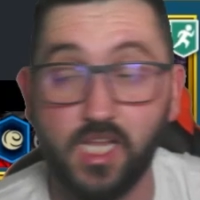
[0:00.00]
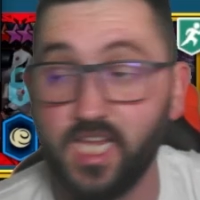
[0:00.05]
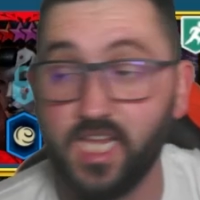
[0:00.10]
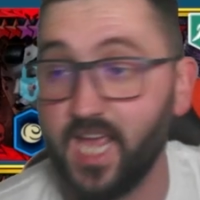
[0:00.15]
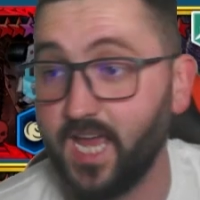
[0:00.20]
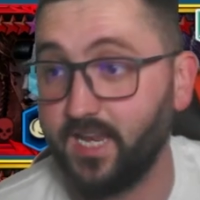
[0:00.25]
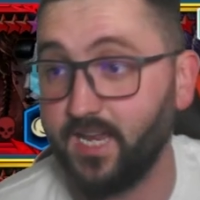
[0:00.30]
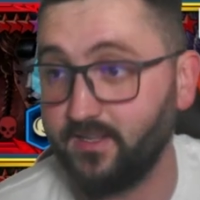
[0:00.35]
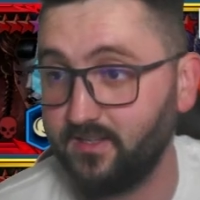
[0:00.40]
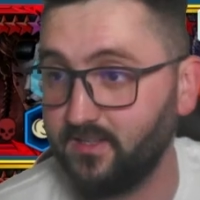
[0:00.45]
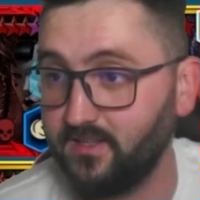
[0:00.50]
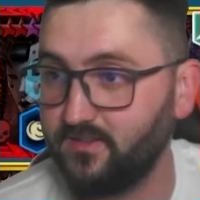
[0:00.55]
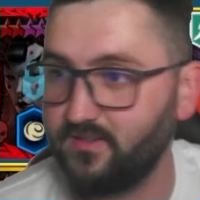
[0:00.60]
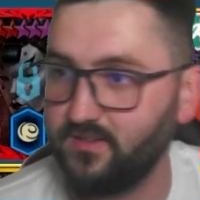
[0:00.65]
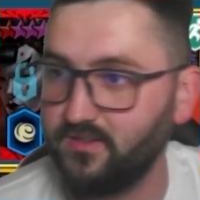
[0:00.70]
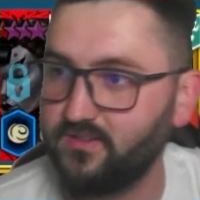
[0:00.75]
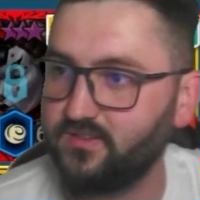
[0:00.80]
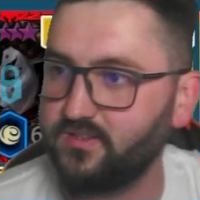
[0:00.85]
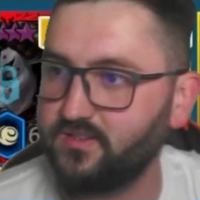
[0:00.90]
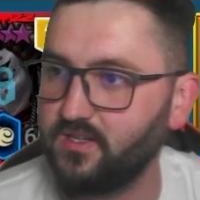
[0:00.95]
get it.
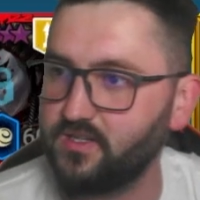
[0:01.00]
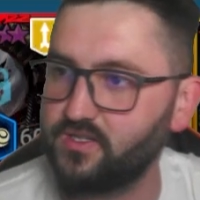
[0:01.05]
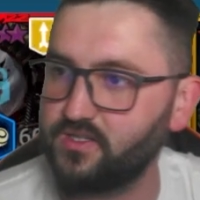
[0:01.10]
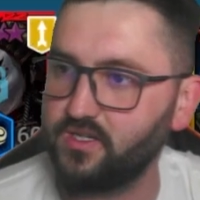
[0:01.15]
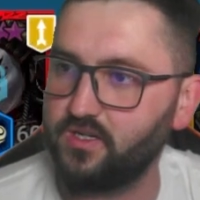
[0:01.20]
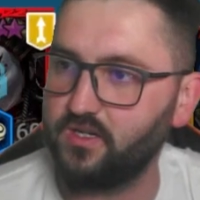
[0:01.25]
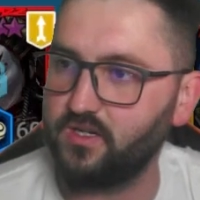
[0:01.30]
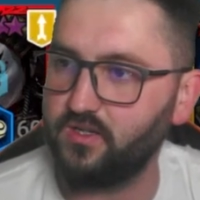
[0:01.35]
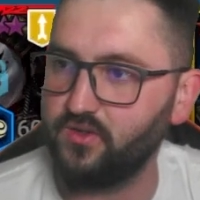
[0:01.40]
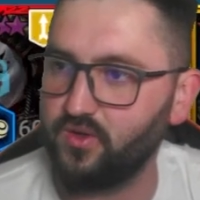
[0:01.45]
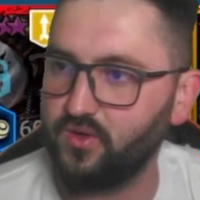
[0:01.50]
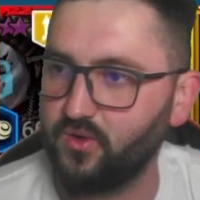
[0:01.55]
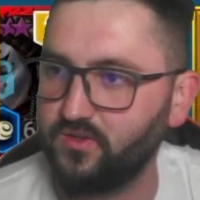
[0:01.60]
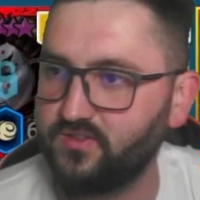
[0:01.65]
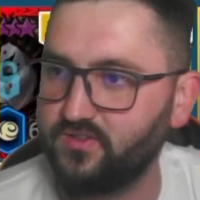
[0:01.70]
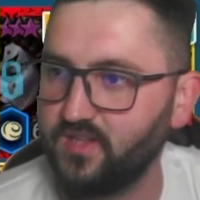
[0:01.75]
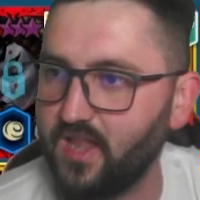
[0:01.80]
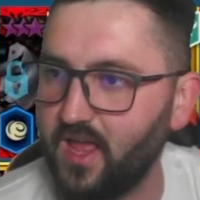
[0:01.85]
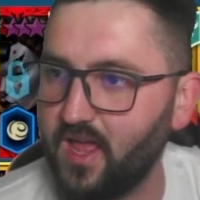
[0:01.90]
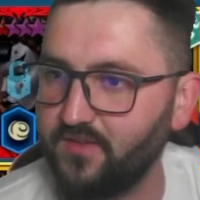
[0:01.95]
It's such a, you know,
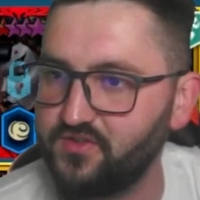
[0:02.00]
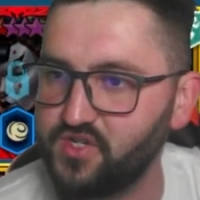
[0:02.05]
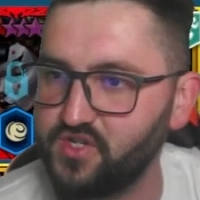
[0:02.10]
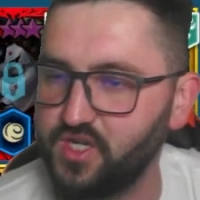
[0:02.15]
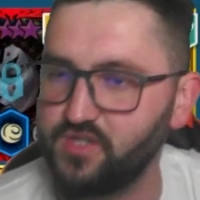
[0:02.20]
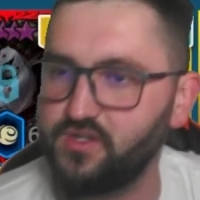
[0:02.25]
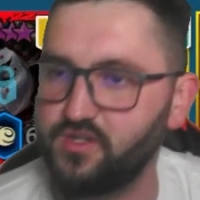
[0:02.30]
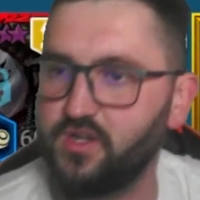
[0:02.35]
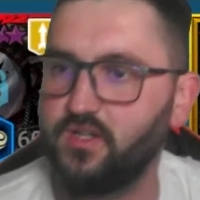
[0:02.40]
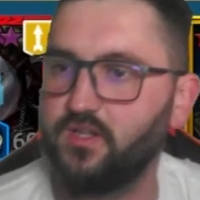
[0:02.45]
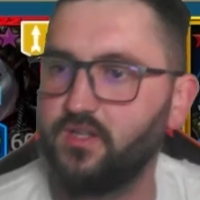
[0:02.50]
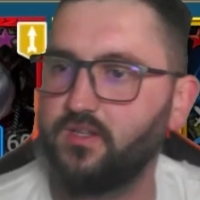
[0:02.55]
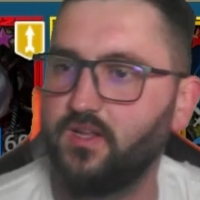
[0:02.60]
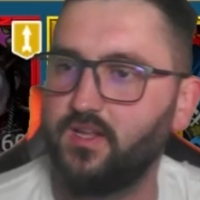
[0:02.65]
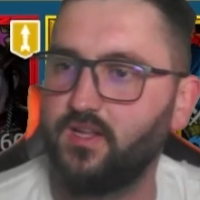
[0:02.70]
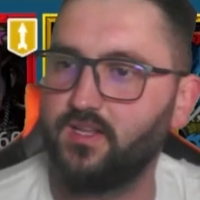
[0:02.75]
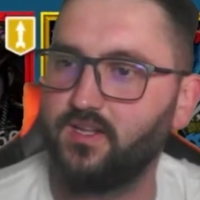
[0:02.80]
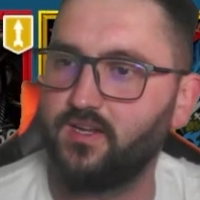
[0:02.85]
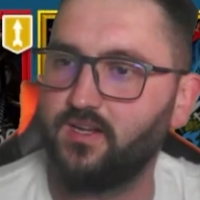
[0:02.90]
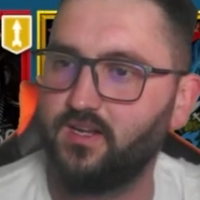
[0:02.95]
it's a life changer
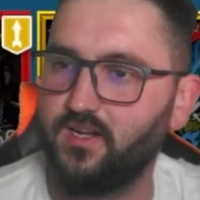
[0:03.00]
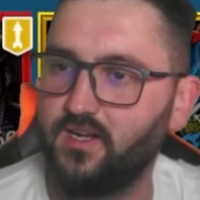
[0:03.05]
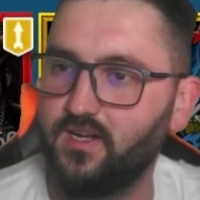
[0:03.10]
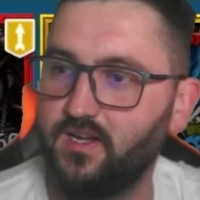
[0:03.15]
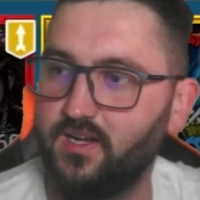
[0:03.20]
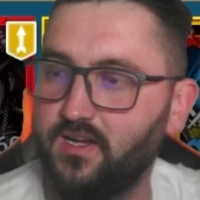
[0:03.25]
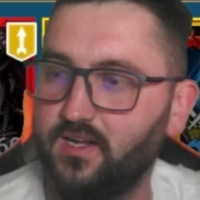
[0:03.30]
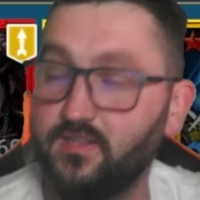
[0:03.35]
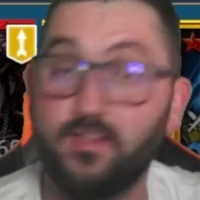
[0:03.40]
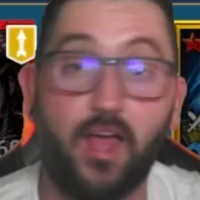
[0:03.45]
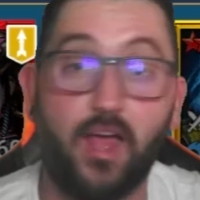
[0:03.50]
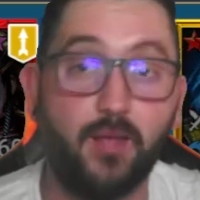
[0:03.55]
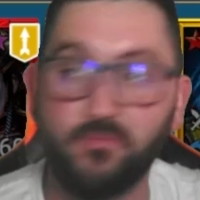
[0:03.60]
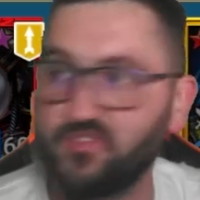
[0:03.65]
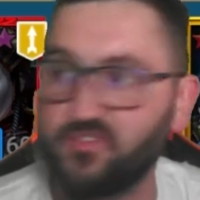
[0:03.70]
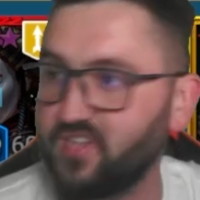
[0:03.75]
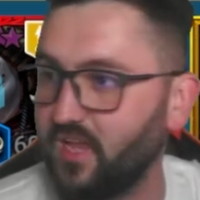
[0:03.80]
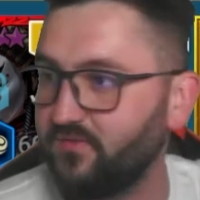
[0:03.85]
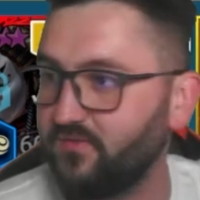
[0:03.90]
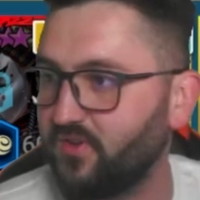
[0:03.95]
and a time
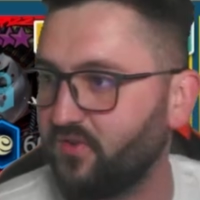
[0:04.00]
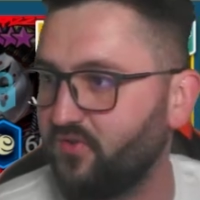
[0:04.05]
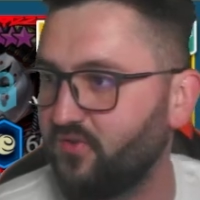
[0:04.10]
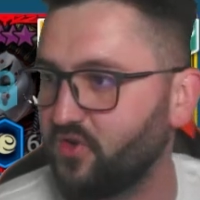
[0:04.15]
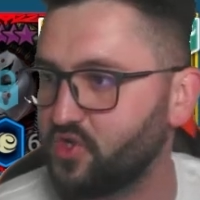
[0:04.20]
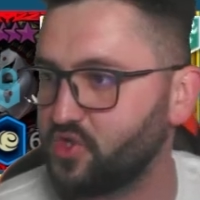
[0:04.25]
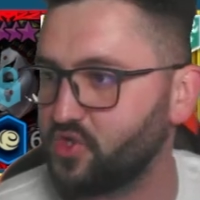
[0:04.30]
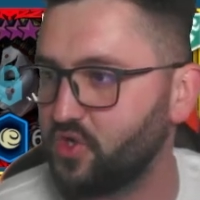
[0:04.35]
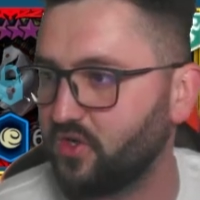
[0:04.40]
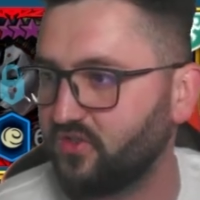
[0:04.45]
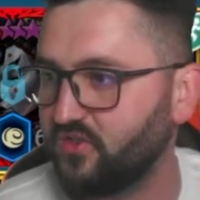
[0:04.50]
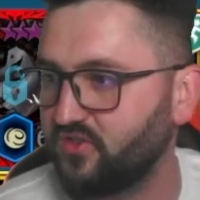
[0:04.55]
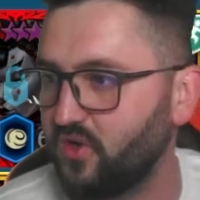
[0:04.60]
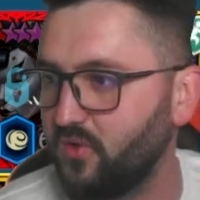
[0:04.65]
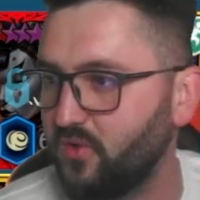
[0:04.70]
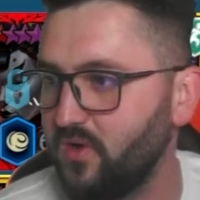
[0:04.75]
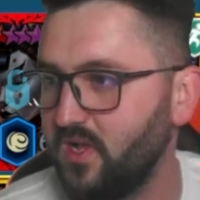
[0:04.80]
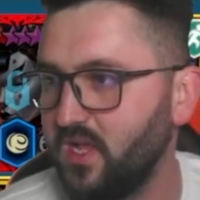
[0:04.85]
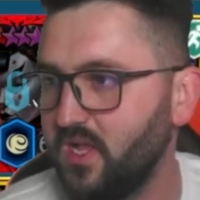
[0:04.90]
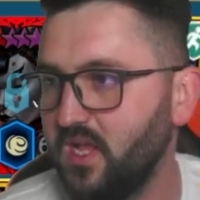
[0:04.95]
saver for sure.
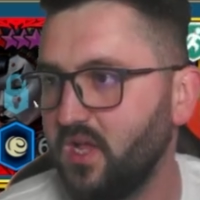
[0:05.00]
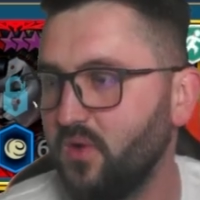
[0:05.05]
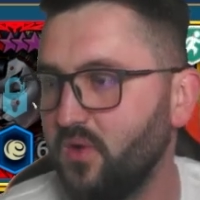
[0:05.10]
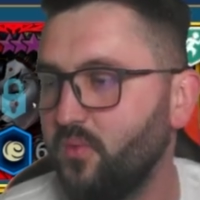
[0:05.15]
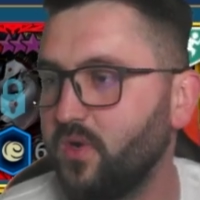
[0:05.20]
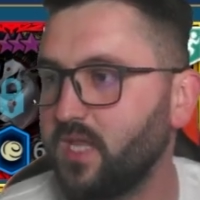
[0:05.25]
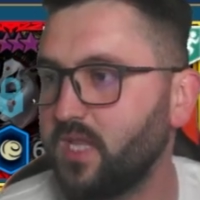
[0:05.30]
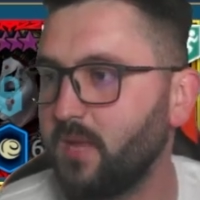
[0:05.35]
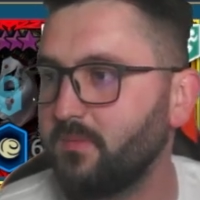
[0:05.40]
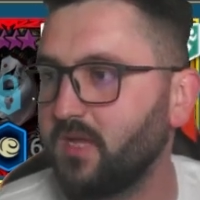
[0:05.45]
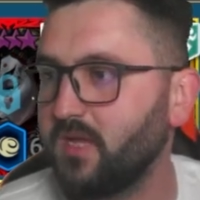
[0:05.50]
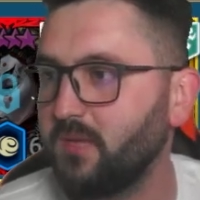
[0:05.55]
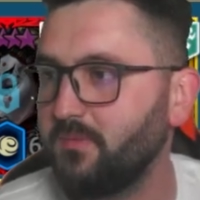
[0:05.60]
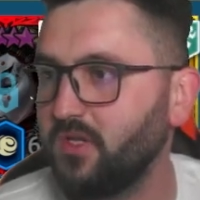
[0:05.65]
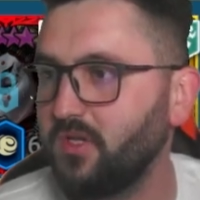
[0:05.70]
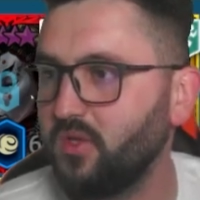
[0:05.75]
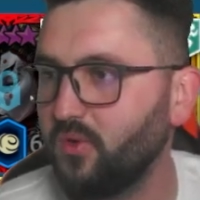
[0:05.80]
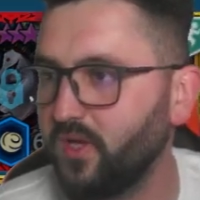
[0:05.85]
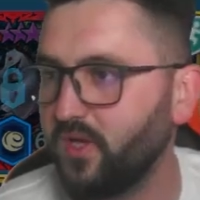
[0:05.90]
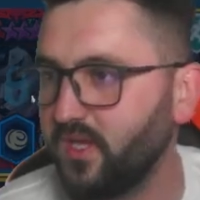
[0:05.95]
So what I'm gonna
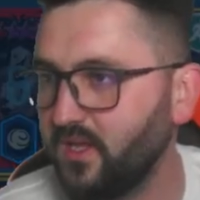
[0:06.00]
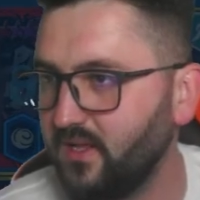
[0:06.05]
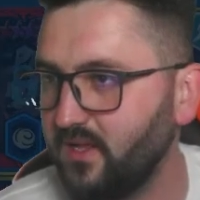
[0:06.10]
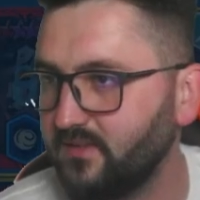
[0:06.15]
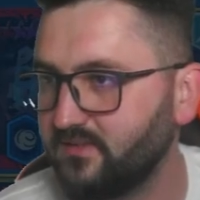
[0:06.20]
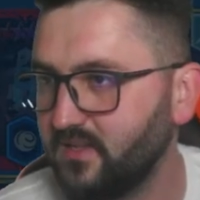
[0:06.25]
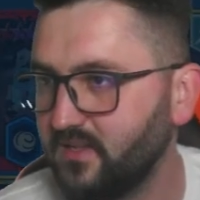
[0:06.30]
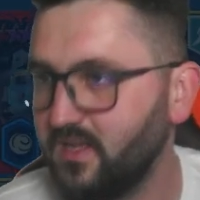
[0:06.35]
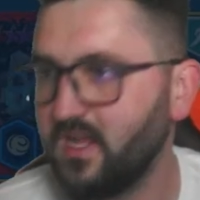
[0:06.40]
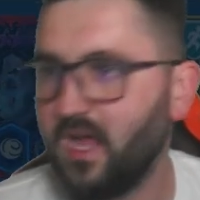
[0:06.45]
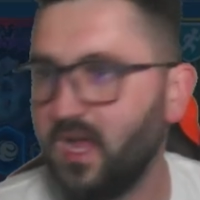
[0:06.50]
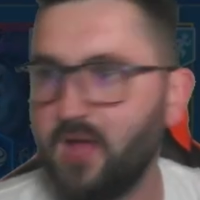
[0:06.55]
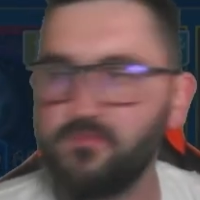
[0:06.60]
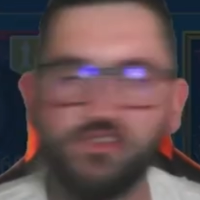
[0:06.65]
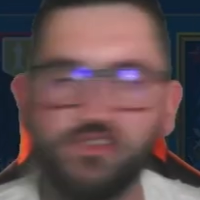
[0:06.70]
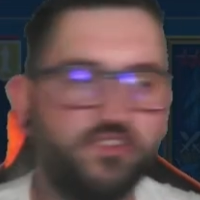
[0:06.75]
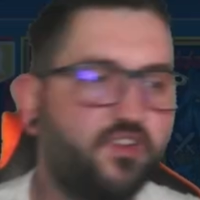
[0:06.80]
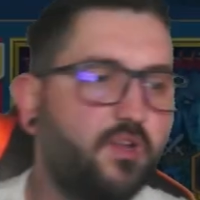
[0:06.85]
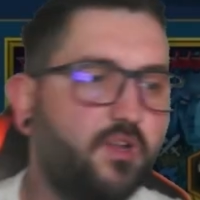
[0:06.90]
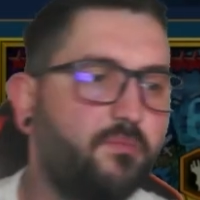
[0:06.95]
be doing is I'm
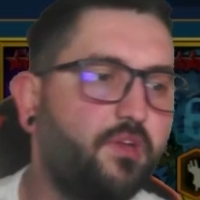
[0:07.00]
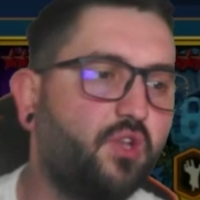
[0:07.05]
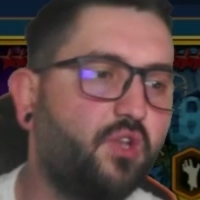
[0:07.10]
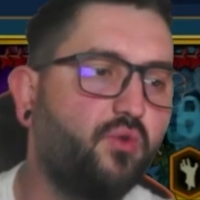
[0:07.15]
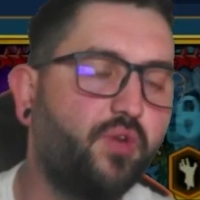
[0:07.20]
just gonna be